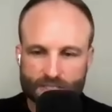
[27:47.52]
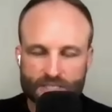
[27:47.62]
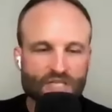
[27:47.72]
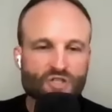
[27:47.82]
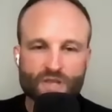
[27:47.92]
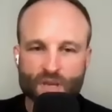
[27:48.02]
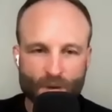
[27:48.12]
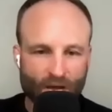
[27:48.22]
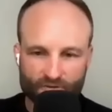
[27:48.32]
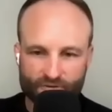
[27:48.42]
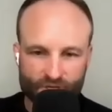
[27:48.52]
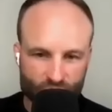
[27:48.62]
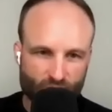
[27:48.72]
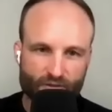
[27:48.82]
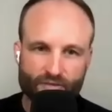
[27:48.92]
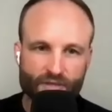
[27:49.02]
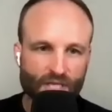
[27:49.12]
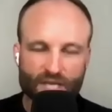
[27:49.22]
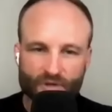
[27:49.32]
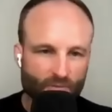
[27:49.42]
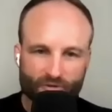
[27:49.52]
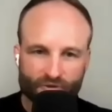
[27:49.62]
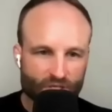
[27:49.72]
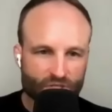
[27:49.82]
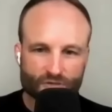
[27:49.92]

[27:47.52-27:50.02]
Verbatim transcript: teaching them how to fish rather than giving them the fish.